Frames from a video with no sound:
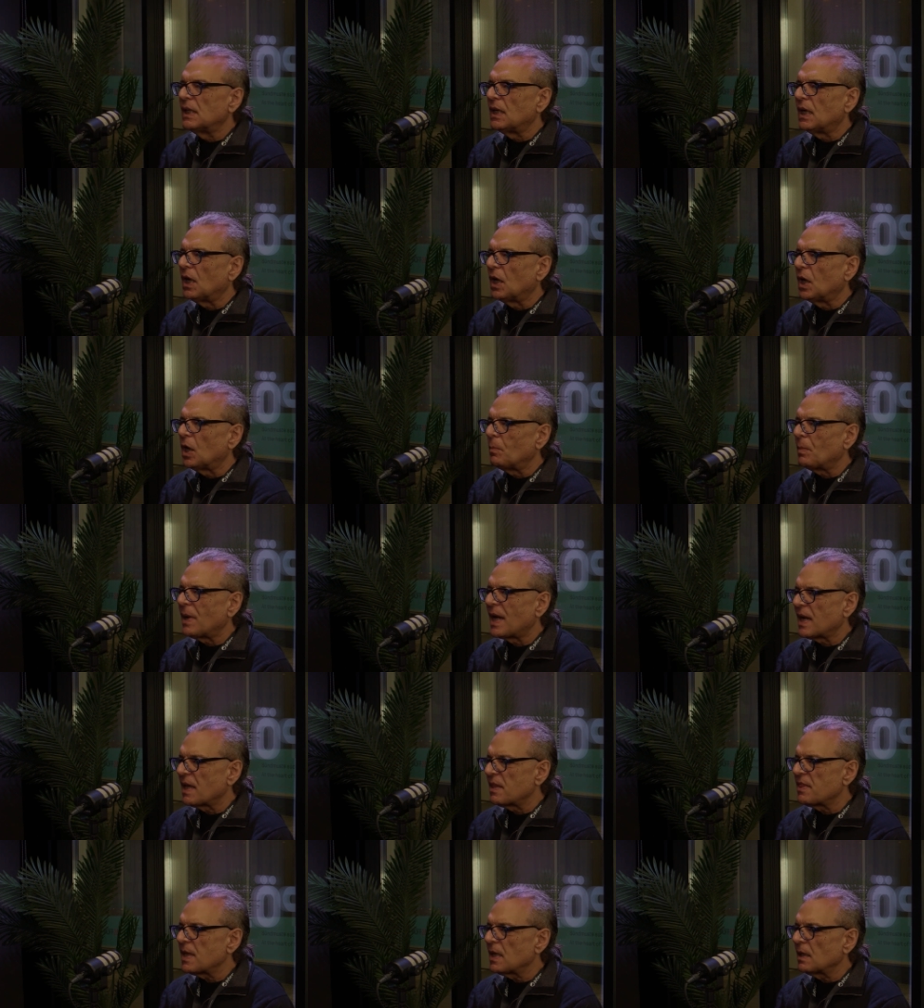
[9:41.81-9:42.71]
Um, and
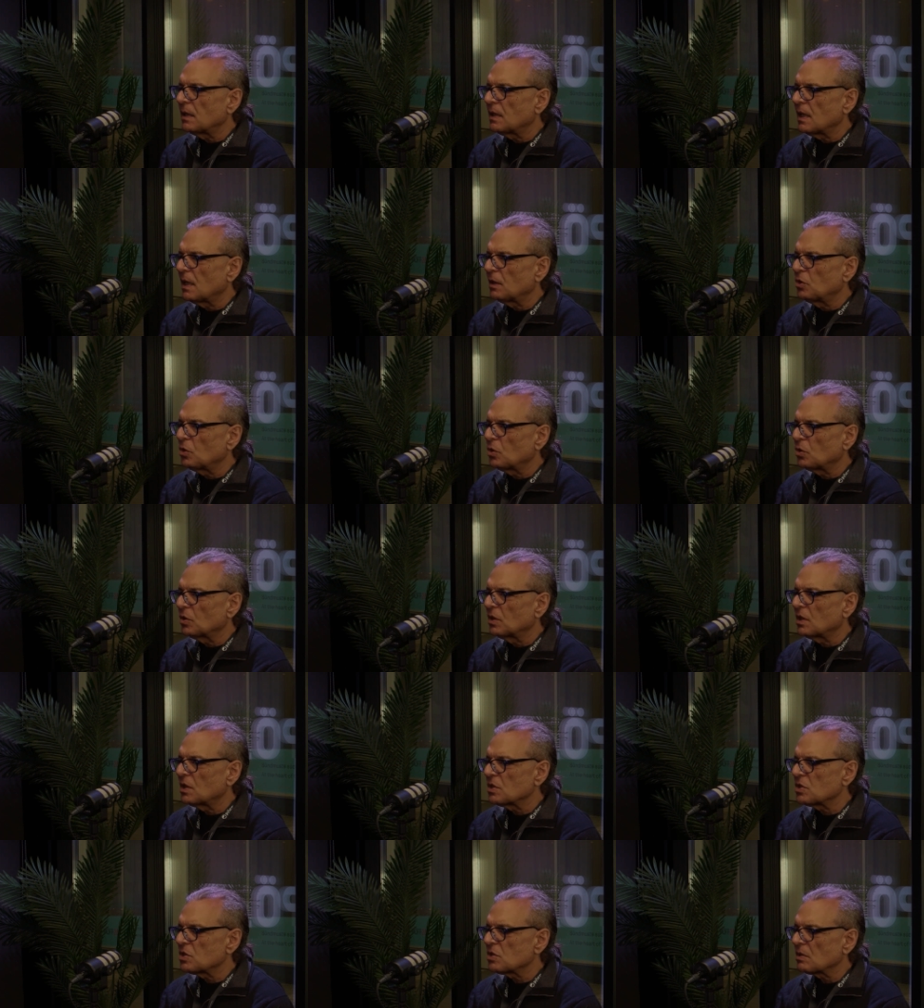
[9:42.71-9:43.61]
I think that you know,
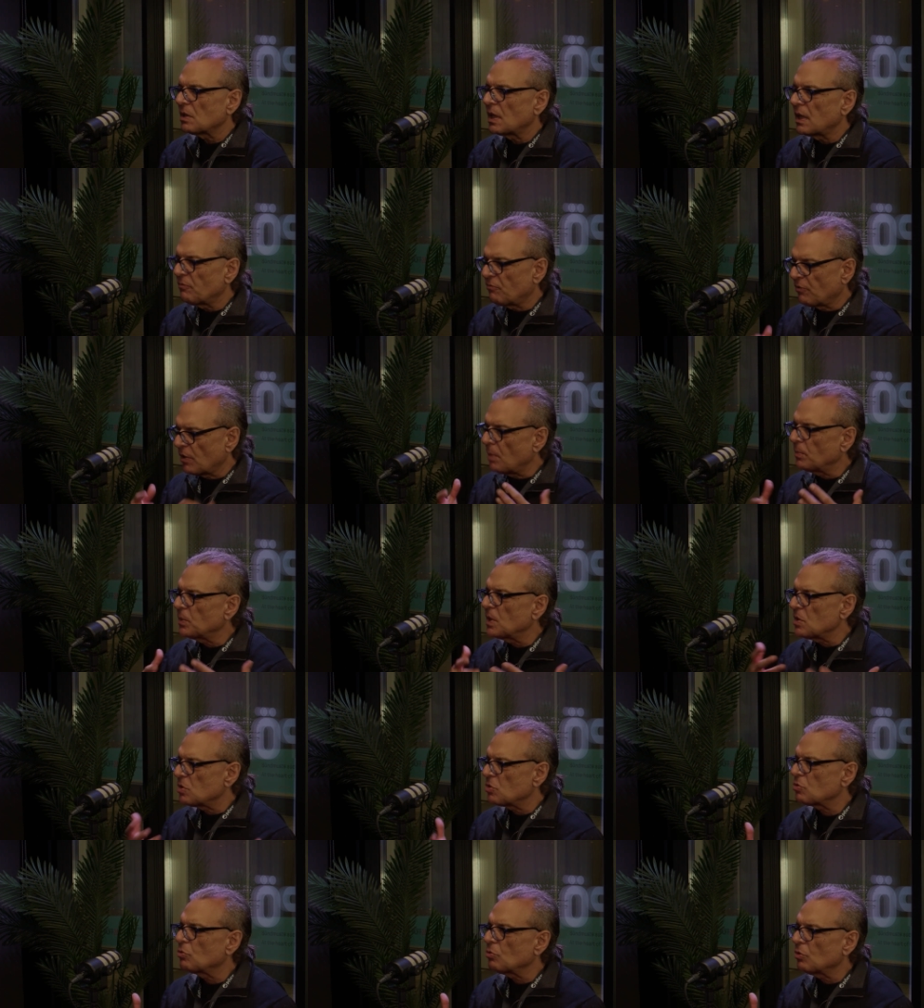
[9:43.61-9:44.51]
there's from
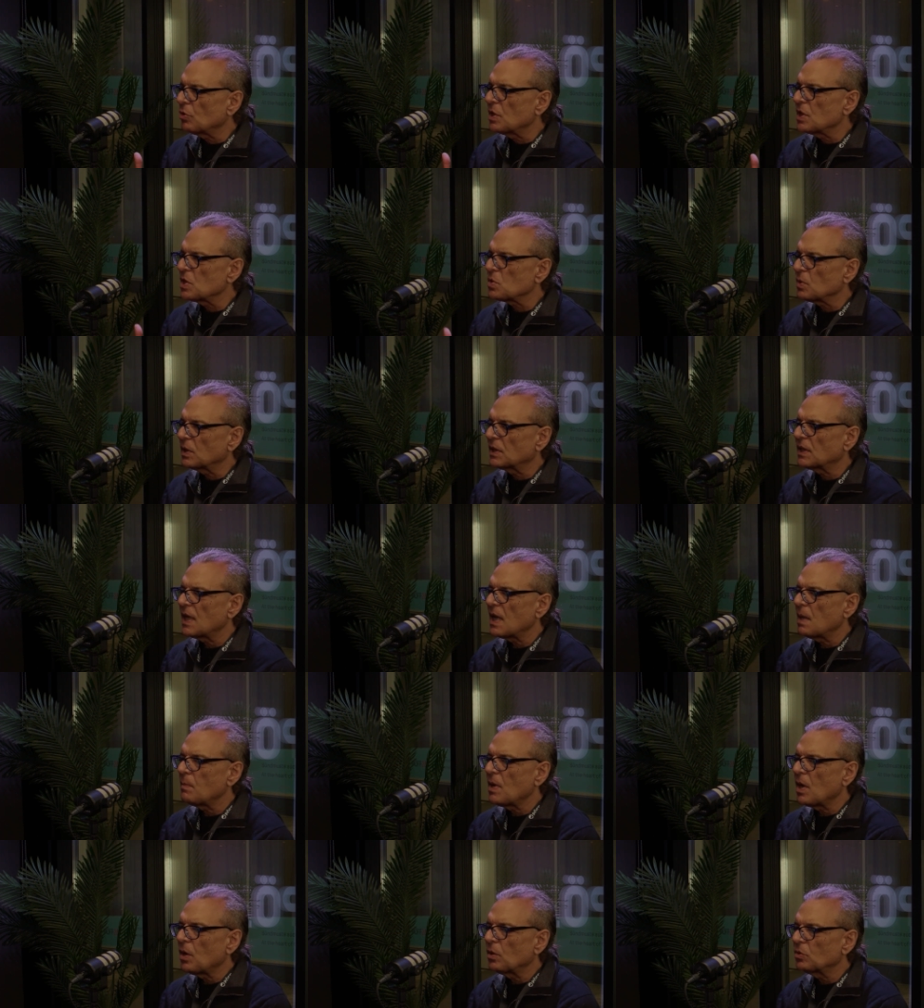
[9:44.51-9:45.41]
these stories, what
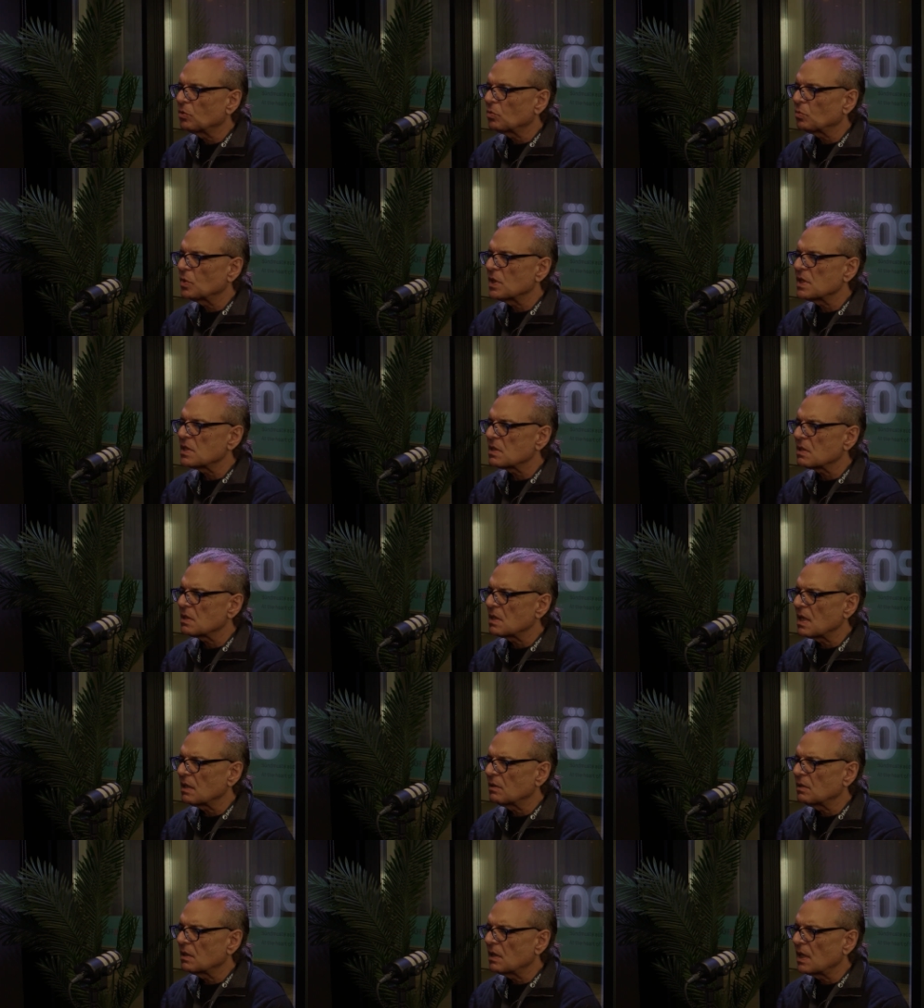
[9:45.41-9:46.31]
came out was
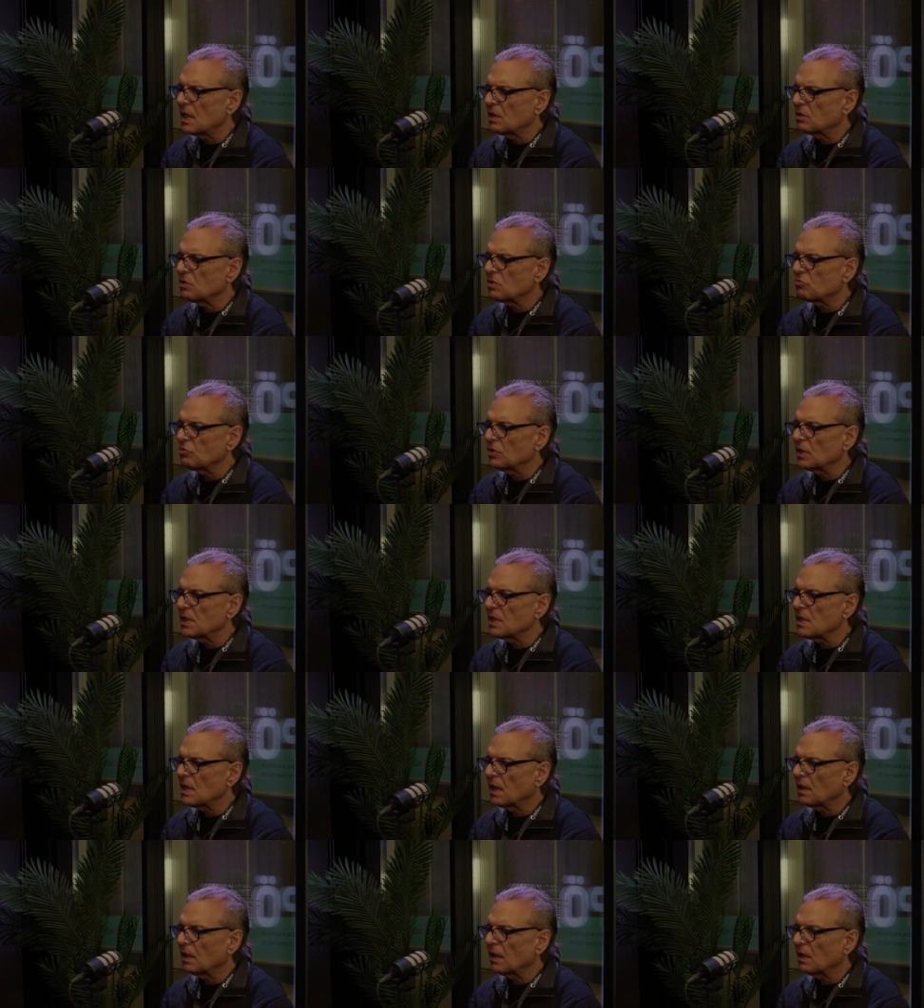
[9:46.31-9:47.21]
that it's
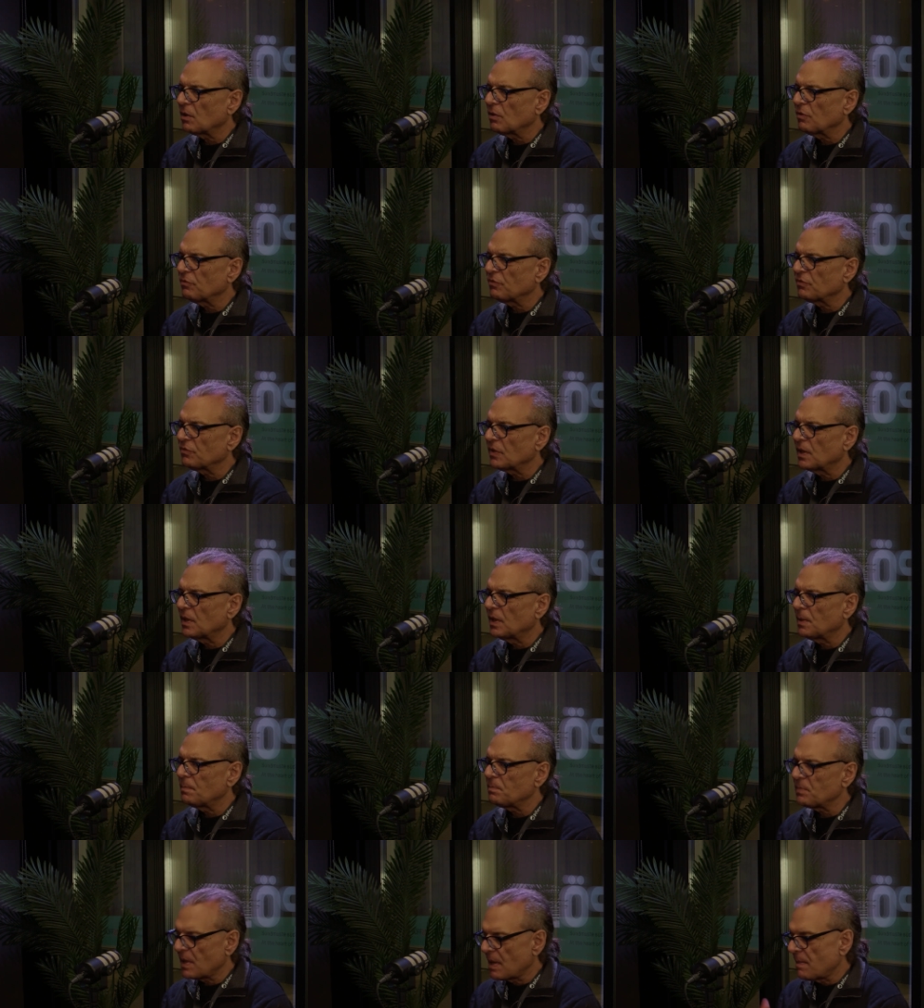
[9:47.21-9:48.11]
really a lot of. Um,